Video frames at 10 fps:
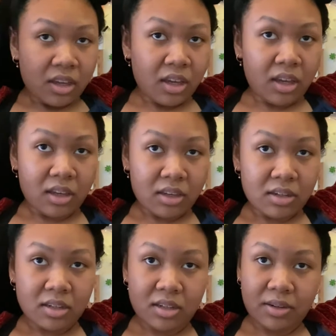
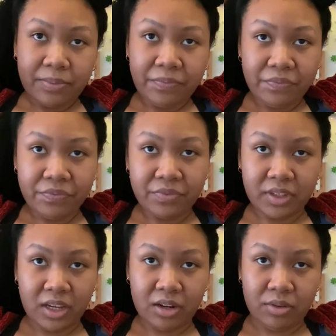And
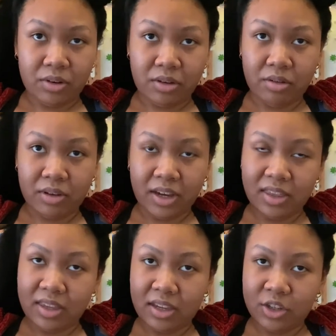I don't know. I
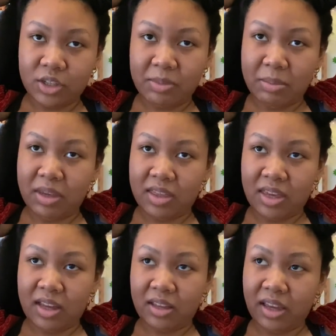think it just made me
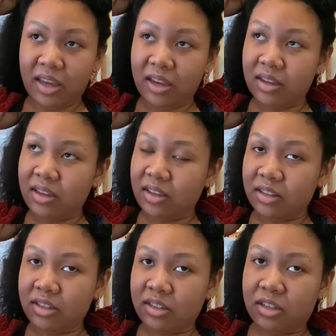think, like,
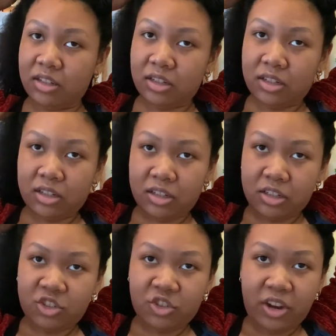
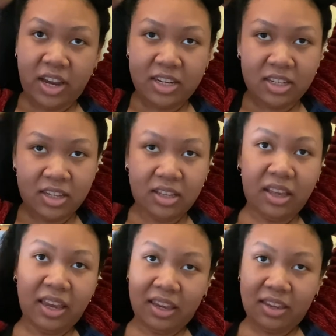try to
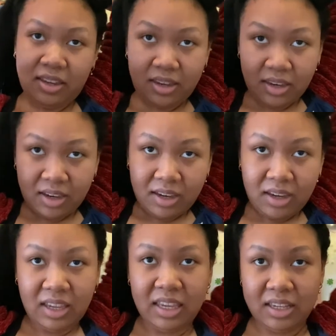like
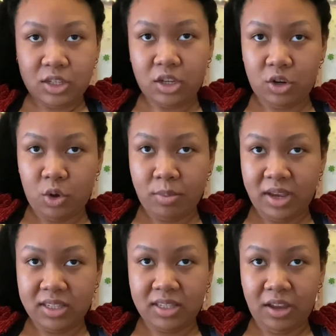get to know
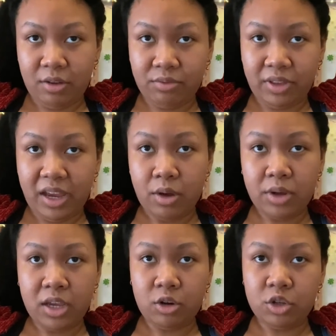myself. Like,
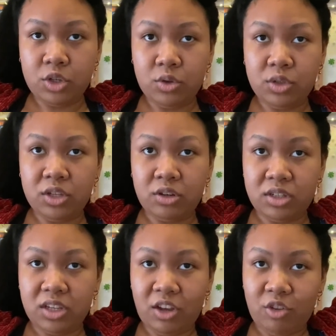okay, you're choosing
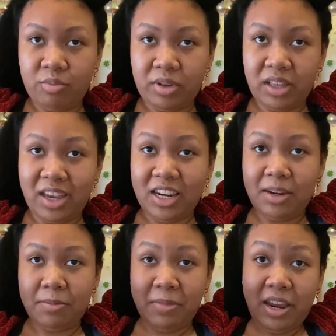yourself, but like
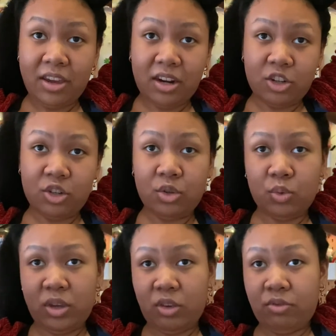now you gotta choose
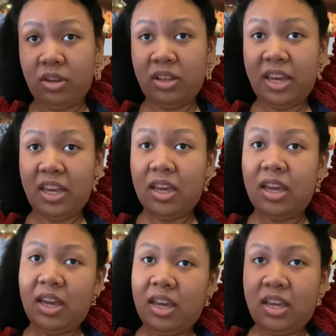what you feel like
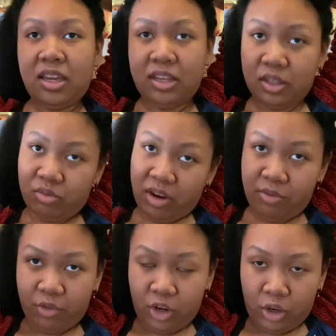is right
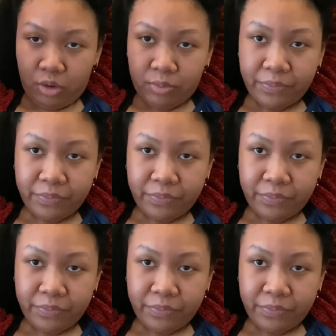for you.